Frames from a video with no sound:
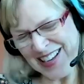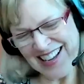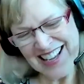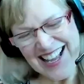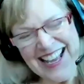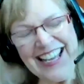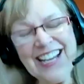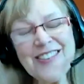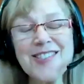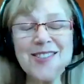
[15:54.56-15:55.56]
Okay.
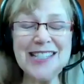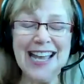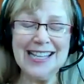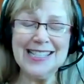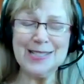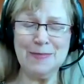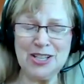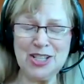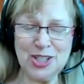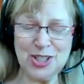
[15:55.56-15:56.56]
Here's Suzanne's
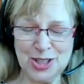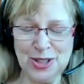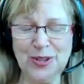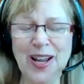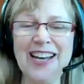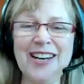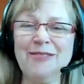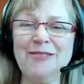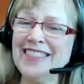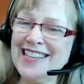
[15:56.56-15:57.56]
special two.
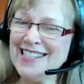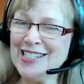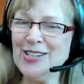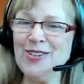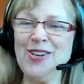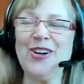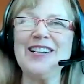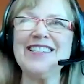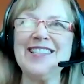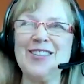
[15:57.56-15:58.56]
And with these two, you're
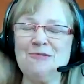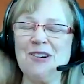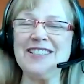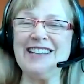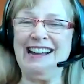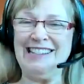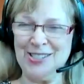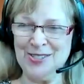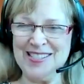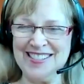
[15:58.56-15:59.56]
going to see the world I
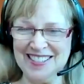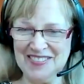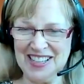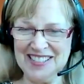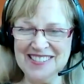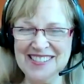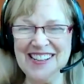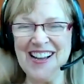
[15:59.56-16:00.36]
choose to live in.